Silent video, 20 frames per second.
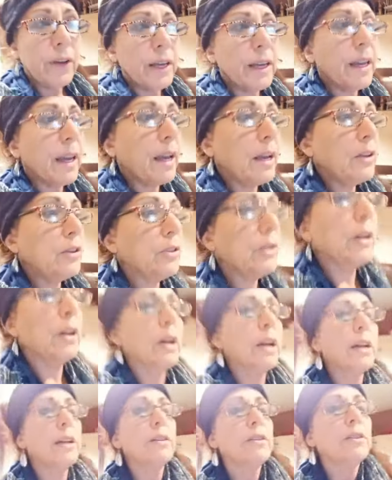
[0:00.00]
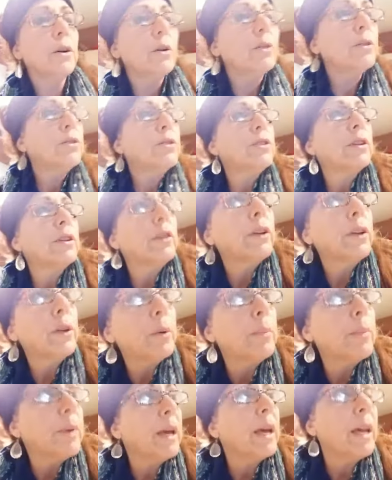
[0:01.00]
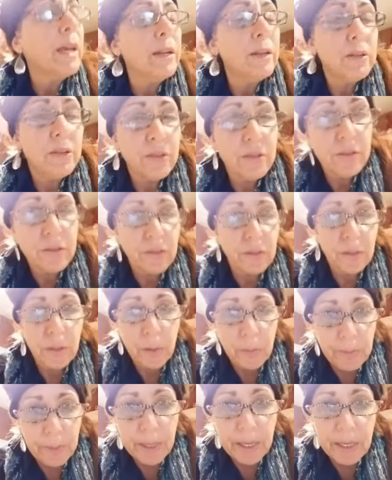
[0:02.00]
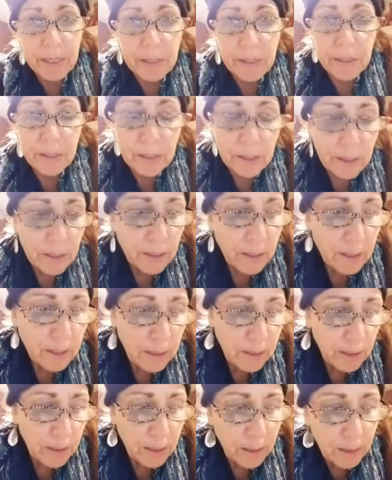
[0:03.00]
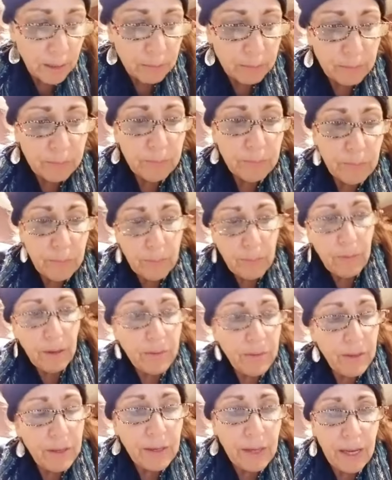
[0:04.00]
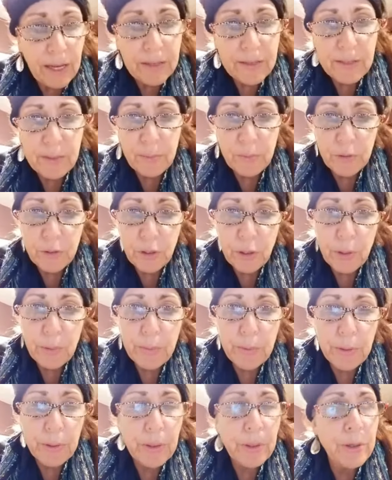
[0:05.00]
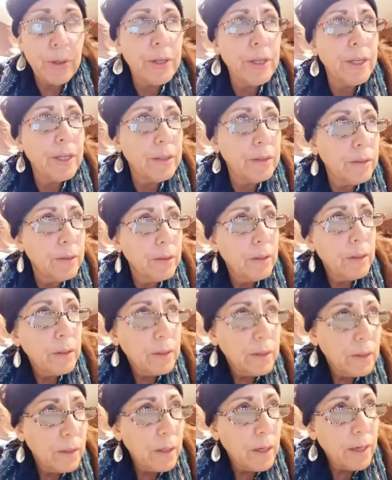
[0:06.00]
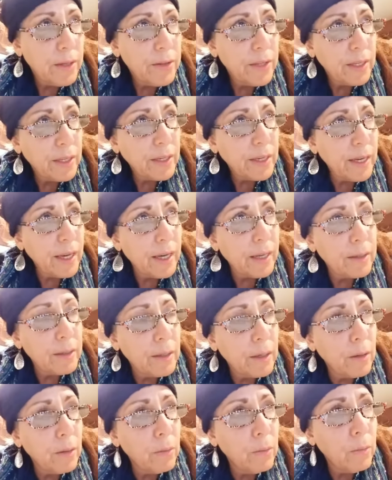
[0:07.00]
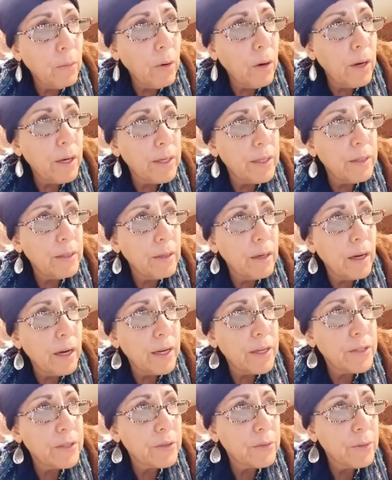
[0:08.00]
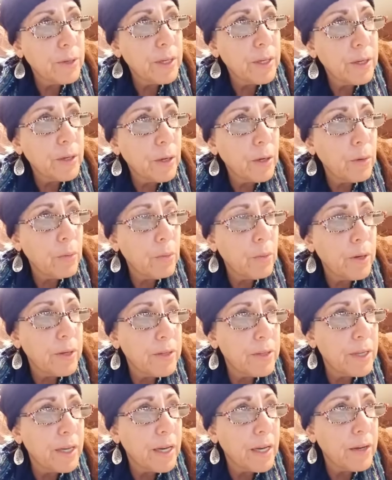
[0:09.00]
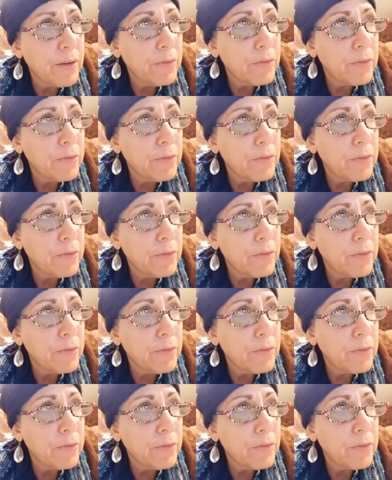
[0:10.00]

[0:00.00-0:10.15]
vacation, I indulged a little bit, just a little bit. Um, I think I had some sherbet and I think I had uh, one ice cream cone one day